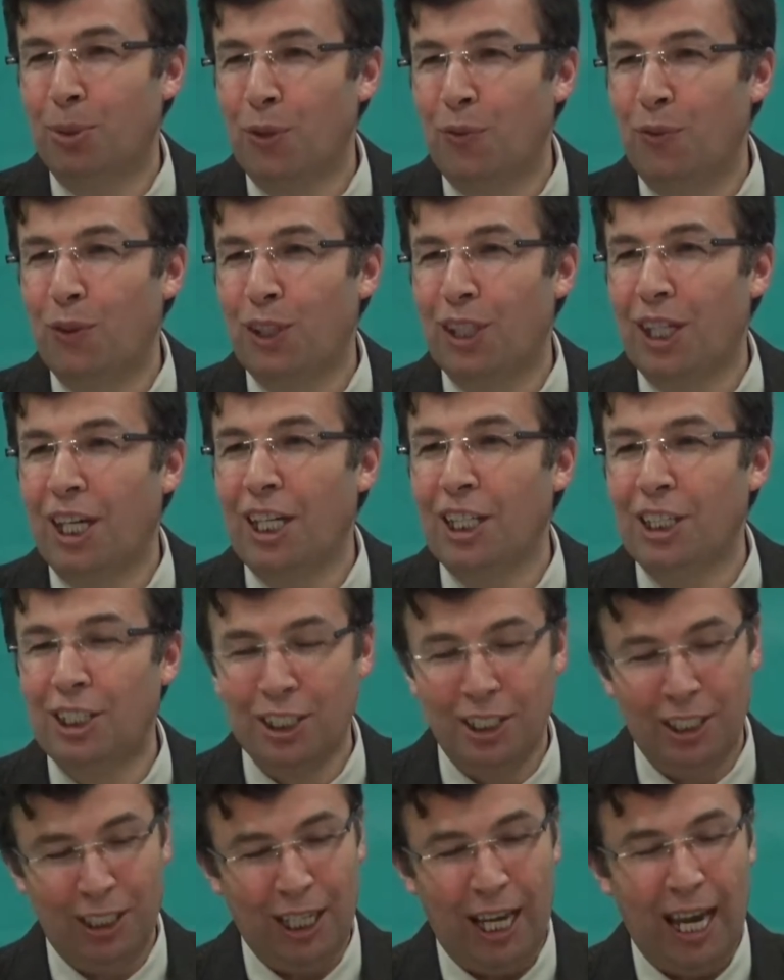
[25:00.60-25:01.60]

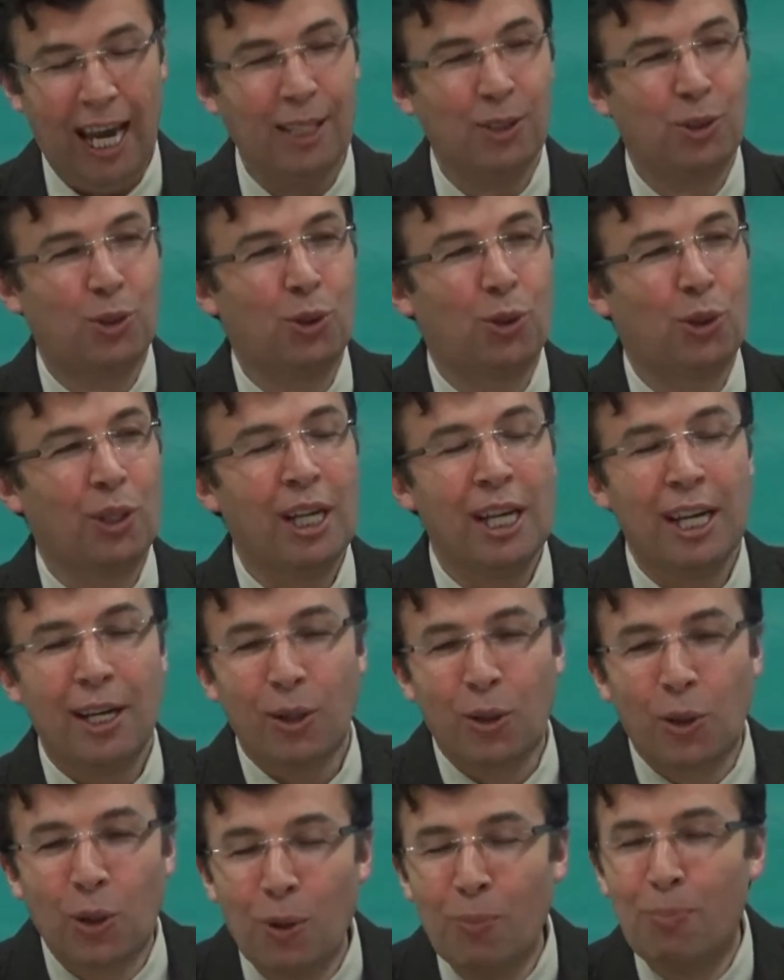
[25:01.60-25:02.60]
purification has to
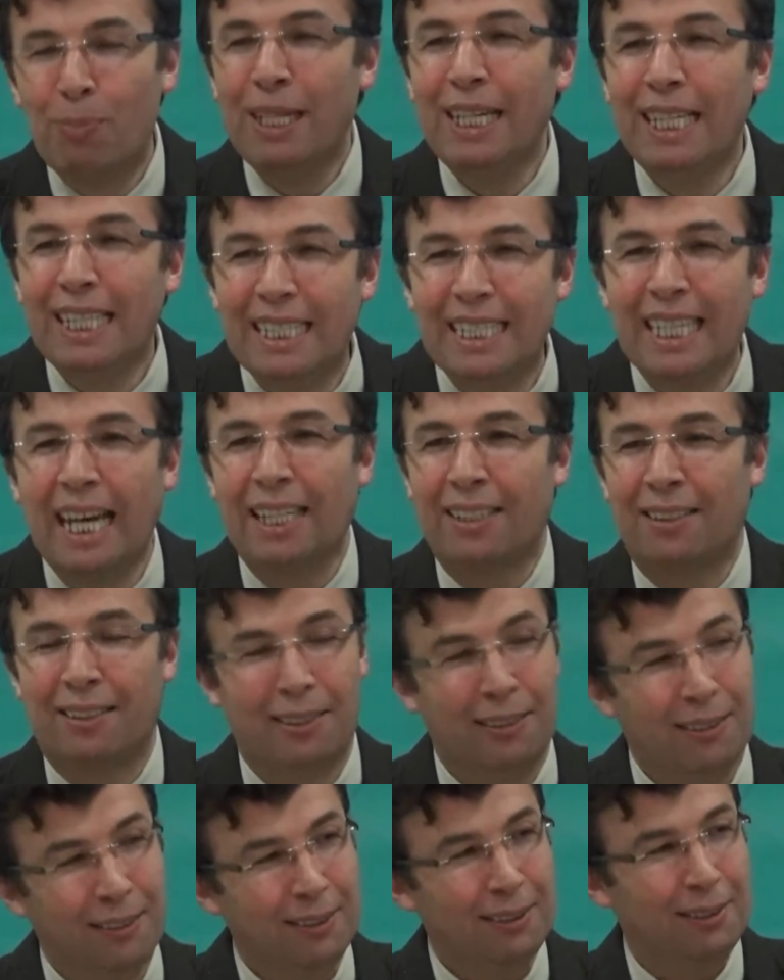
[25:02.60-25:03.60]
complete that.